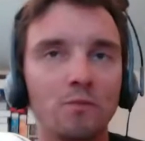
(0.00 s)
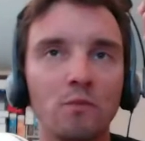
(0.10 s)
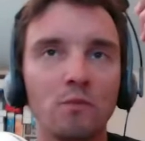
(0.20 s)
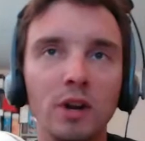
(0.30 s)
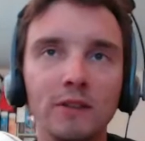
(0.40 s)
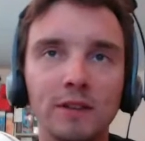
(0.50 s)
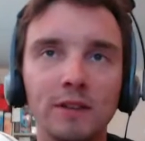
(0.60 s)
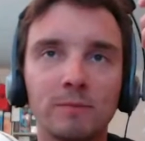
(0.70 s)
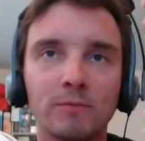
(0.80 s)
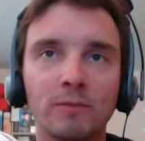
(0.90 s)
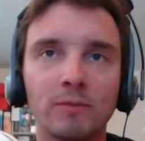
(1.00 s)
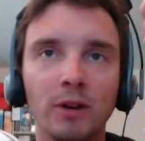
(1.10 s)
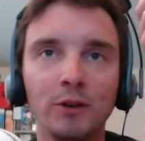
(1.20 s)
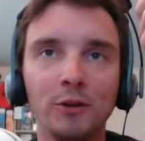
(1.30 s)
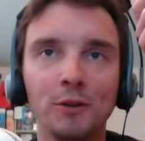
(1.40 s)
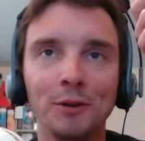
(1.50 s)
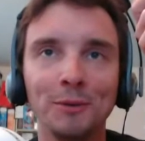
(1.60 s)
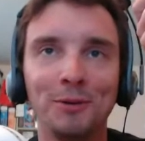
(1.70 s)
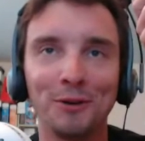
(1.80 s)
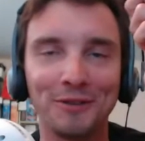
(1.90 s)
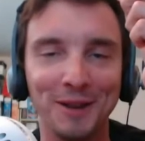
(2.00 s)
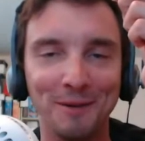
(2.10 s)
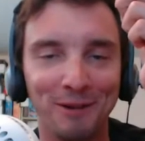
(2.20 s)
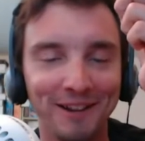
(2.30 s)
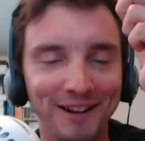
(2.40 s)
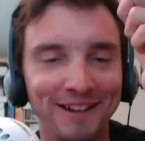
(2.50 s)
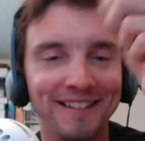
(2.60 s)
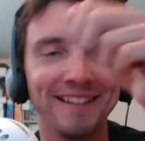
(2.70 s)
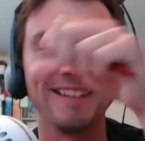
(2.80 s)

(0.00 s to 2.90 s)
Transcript: Why is it? Why are you the only person that plays it?